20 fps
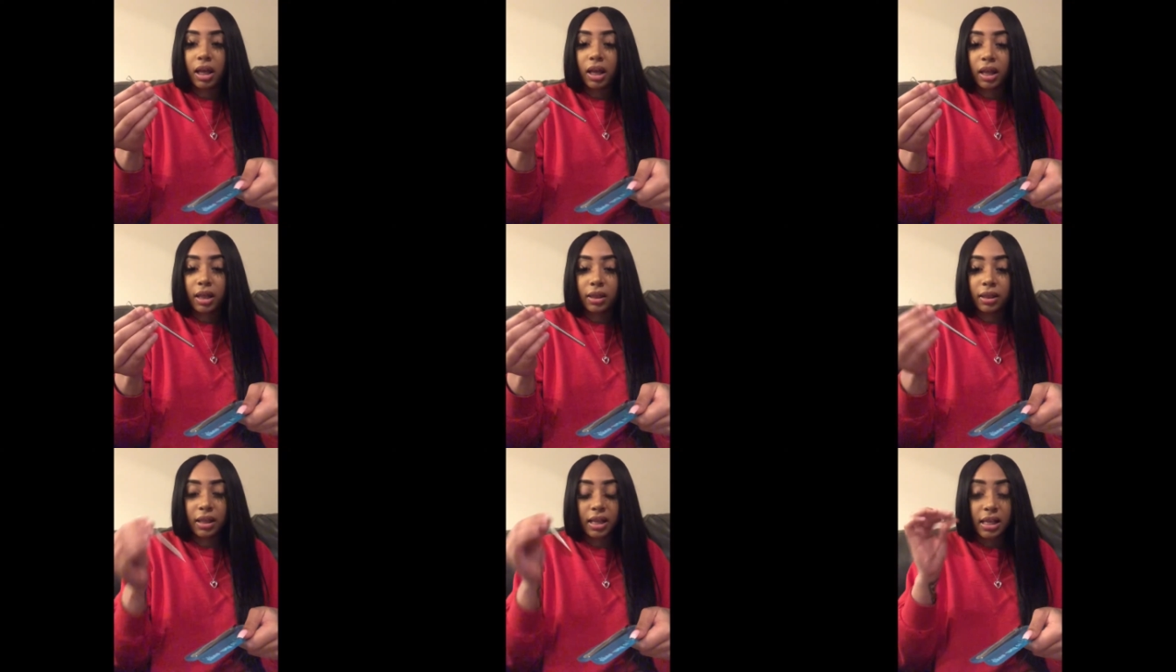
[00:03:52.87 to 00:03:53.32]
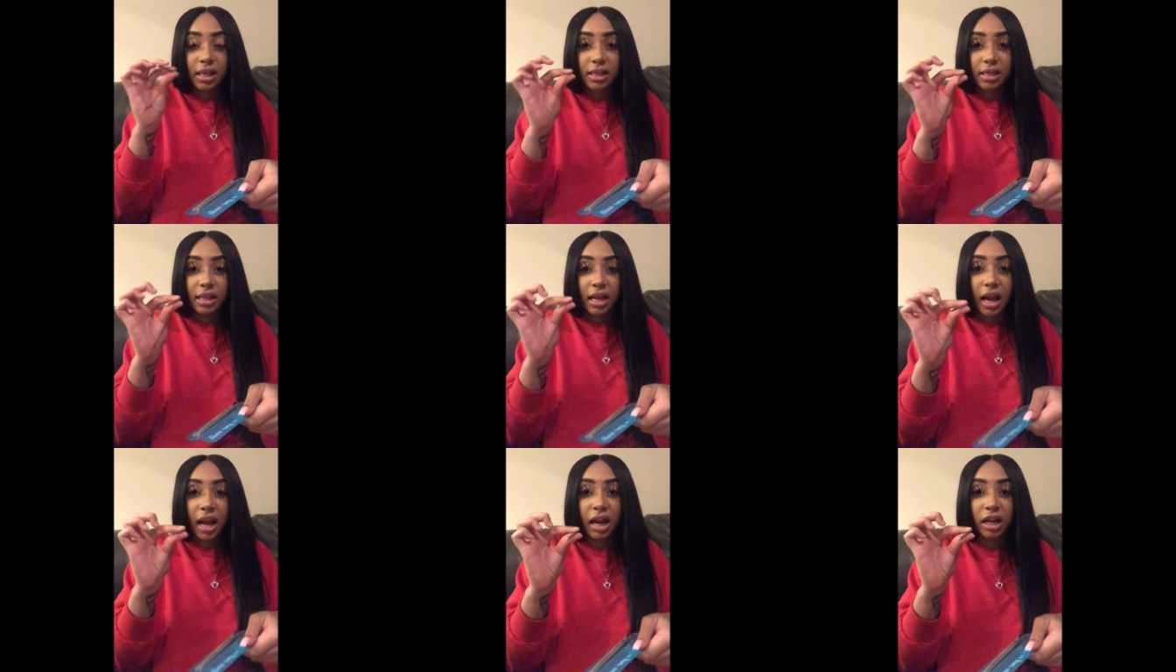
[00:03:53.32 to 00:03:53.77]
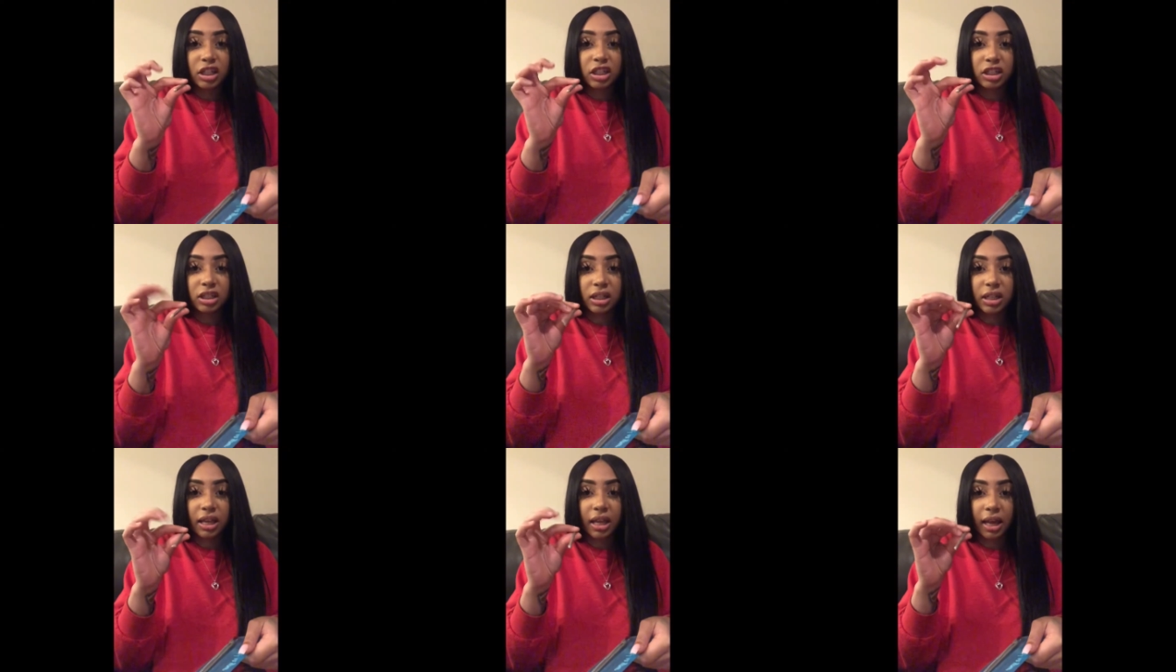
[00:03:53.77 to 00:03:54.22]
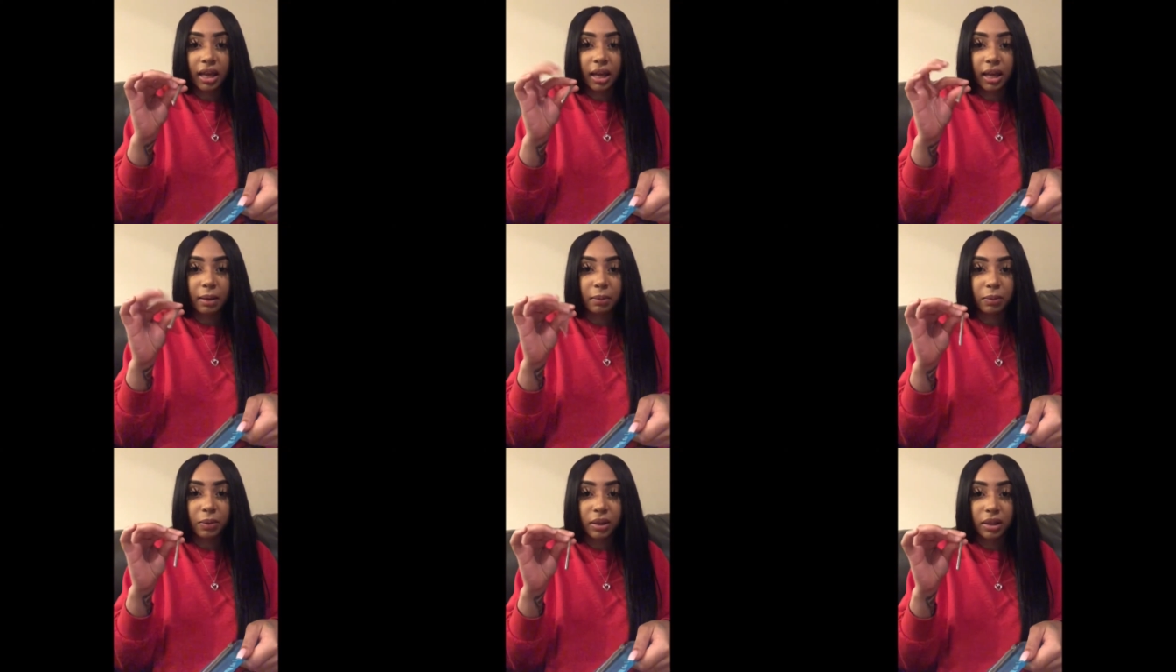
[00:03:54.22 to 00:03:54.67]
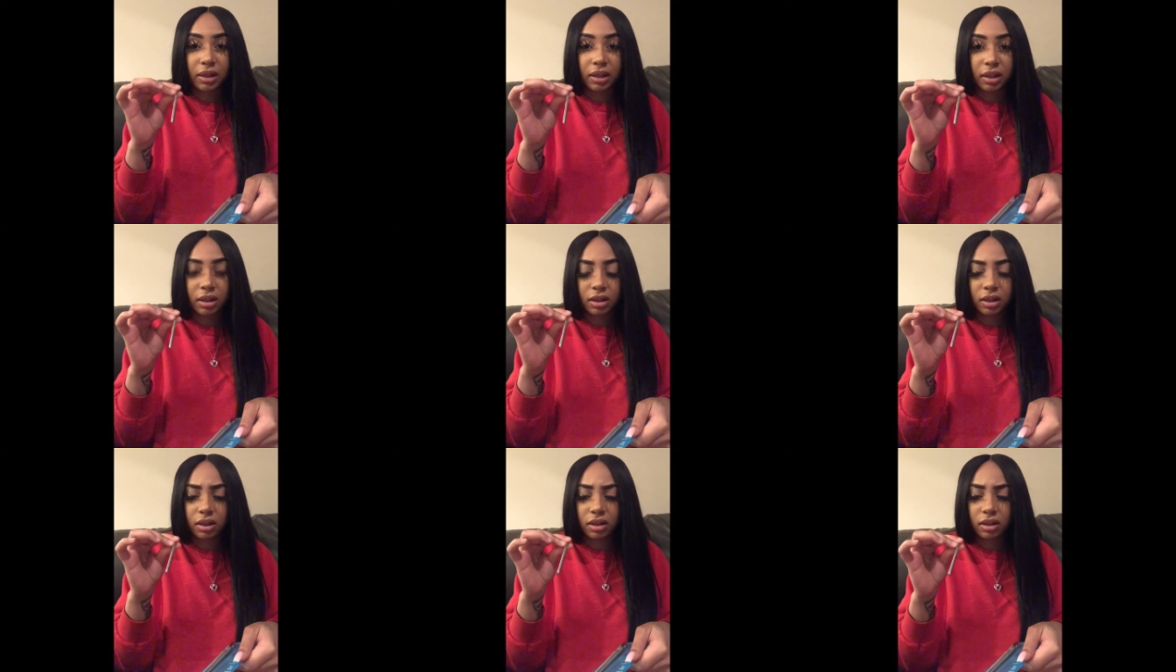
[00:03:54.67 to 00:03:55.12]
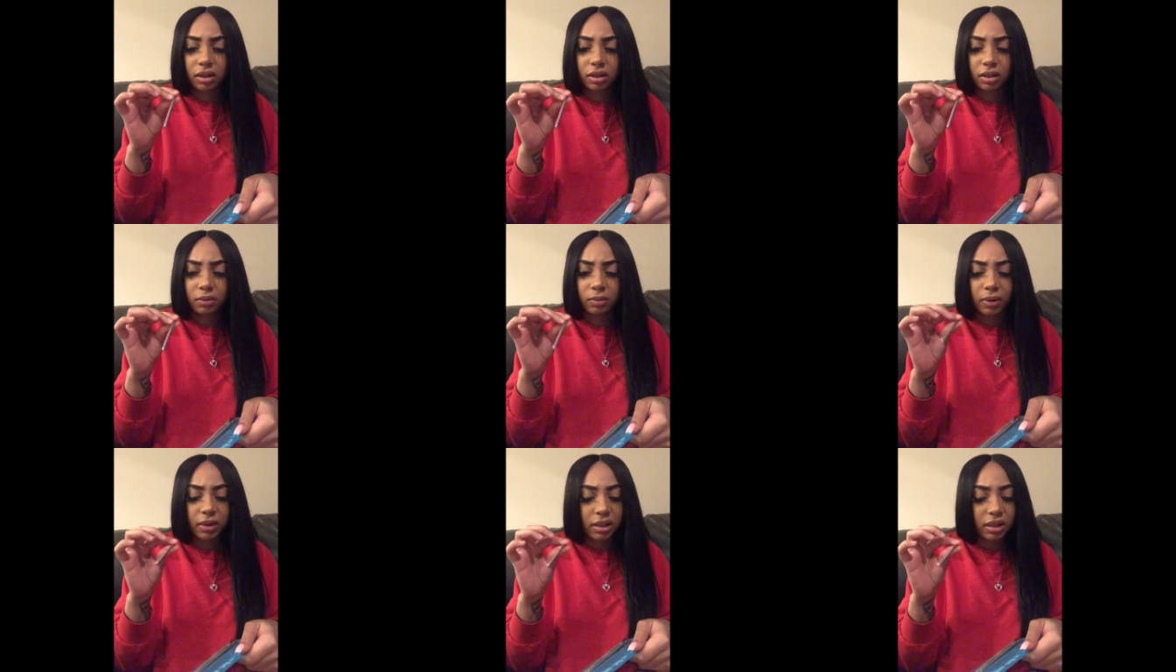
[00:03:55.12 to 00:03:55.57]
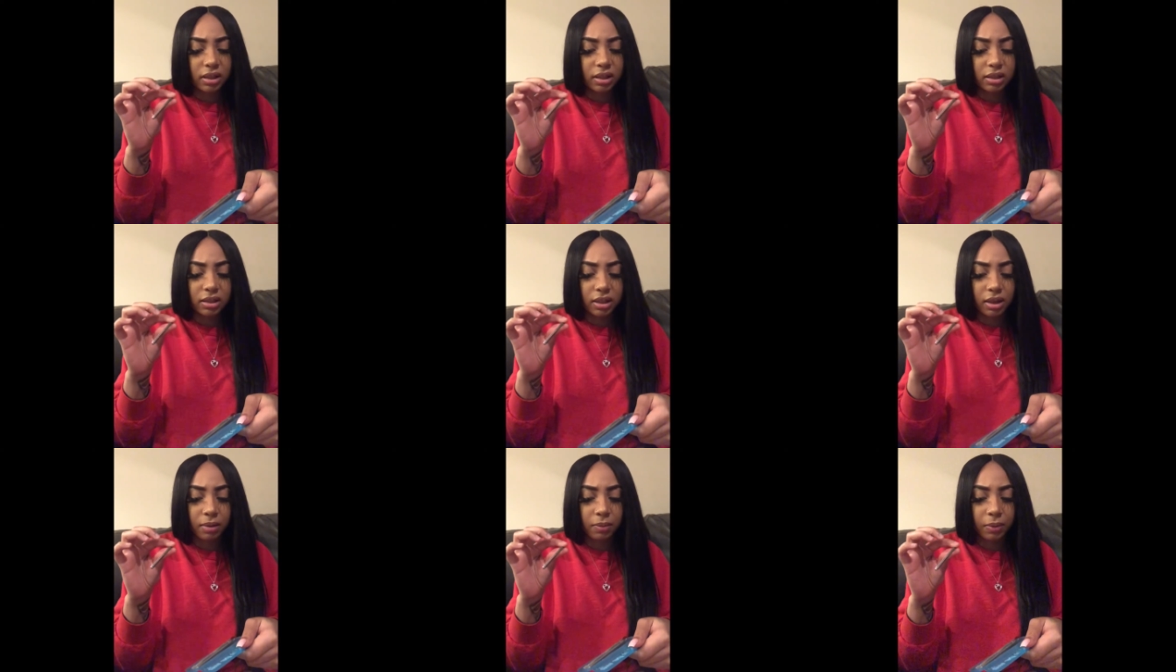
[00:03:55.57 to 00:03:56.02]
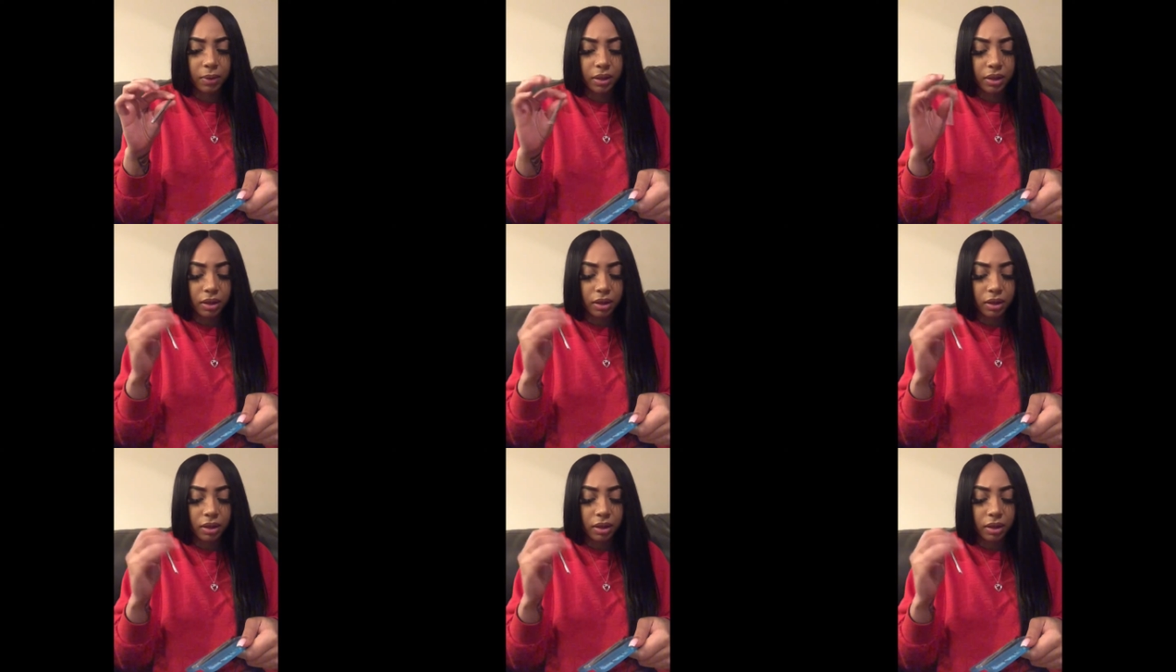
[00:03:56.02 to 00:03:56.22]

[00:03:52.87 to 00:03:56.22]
This actually came with, what did this come with?